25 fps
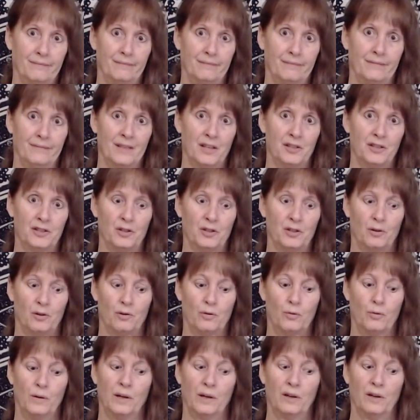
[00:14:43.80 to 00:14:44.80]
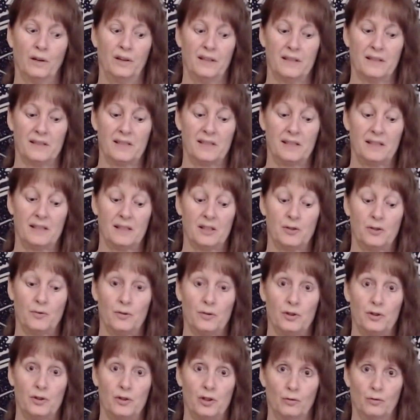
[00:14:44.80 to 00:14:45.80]
So Aquarius, this
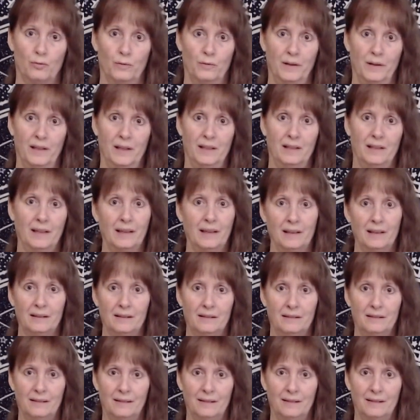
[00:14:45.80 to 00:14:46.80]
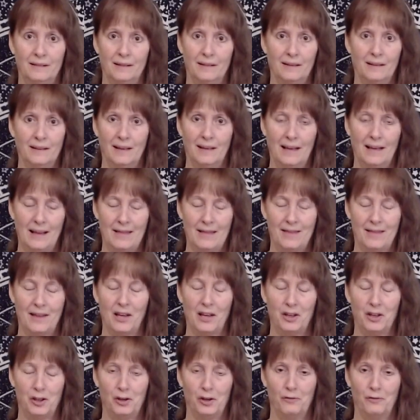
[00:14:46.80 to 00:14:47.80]
was your reading, and
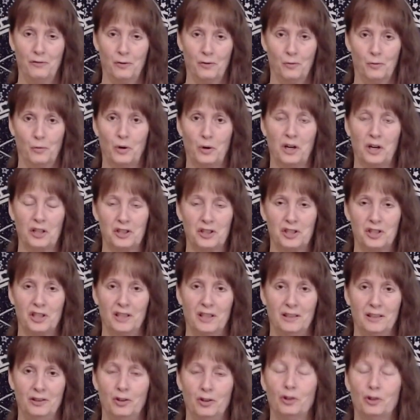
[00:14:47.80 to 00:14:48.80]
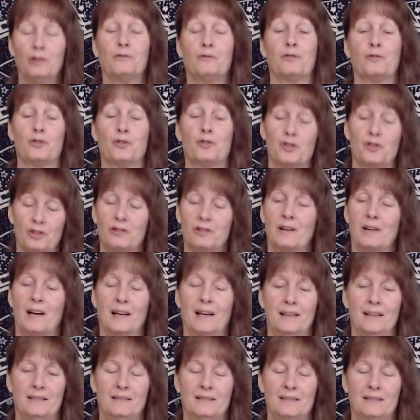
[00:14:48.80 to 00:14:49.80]
thank you for watching Universal
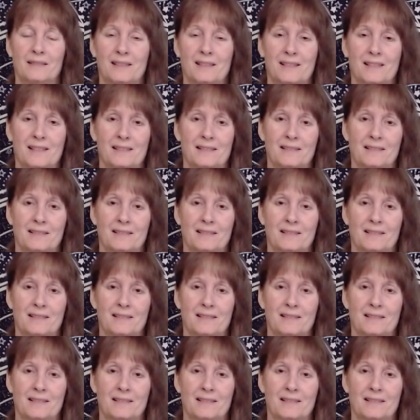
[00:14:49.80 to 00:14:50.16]
Guidance.